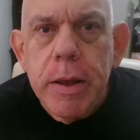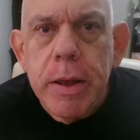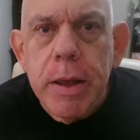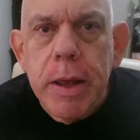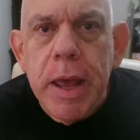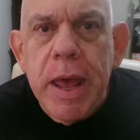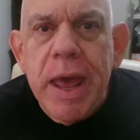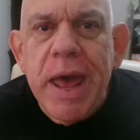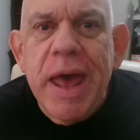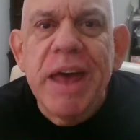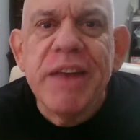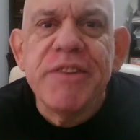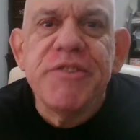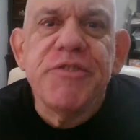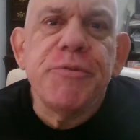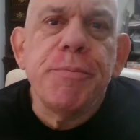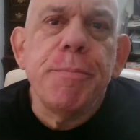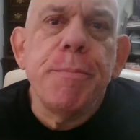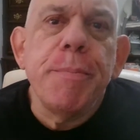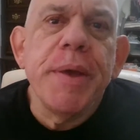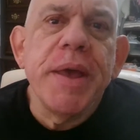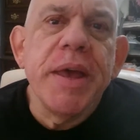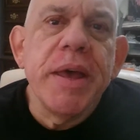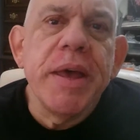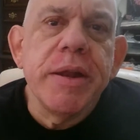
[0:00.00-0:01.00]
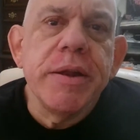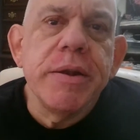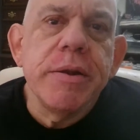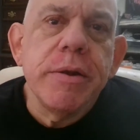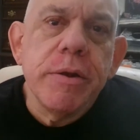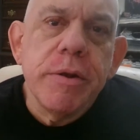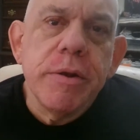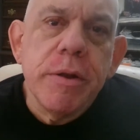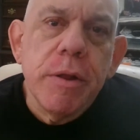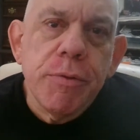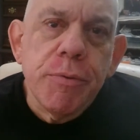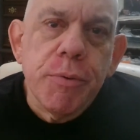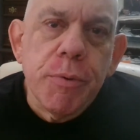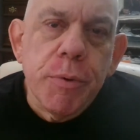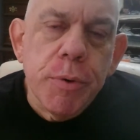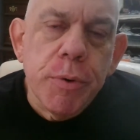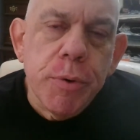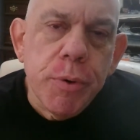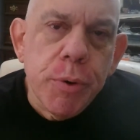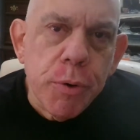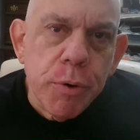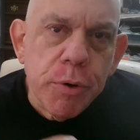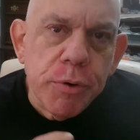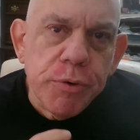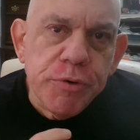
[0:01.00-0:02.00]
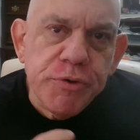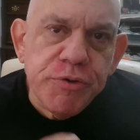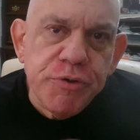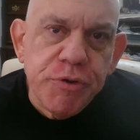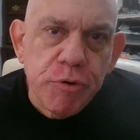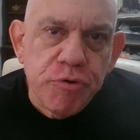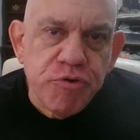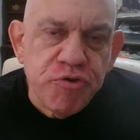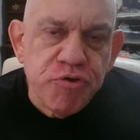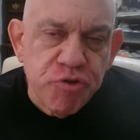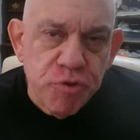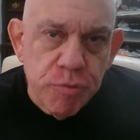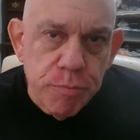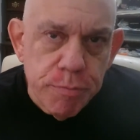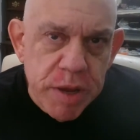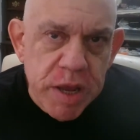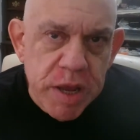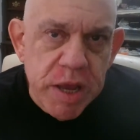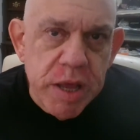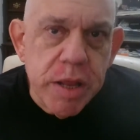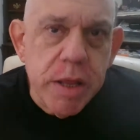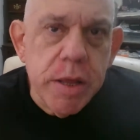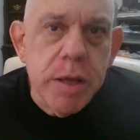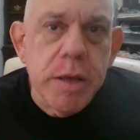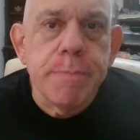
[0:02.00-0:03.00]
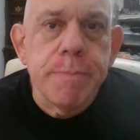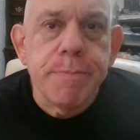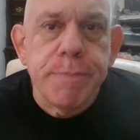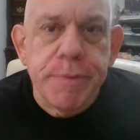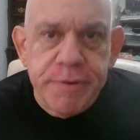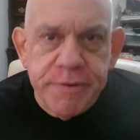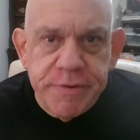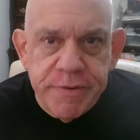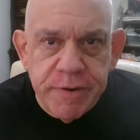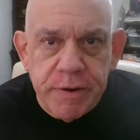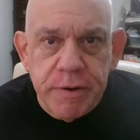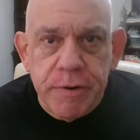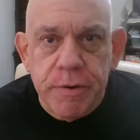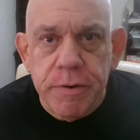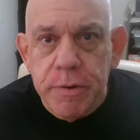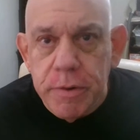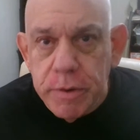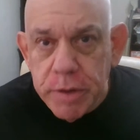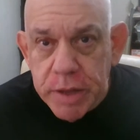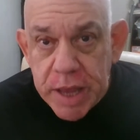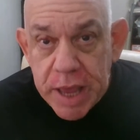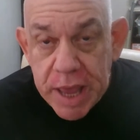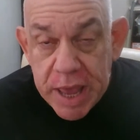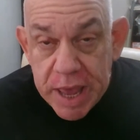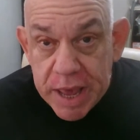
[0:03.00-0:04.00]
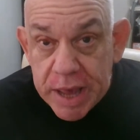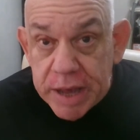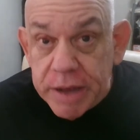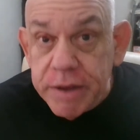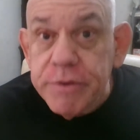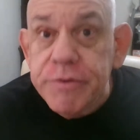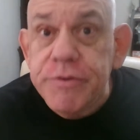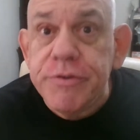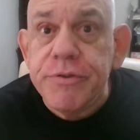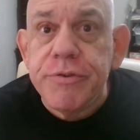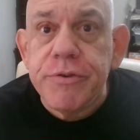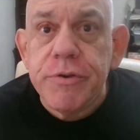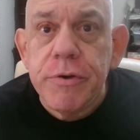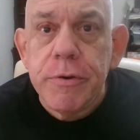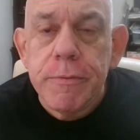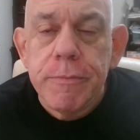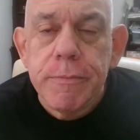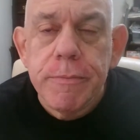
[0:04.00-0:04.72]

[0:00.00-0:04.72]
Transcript: has been, through her social media, particularly X,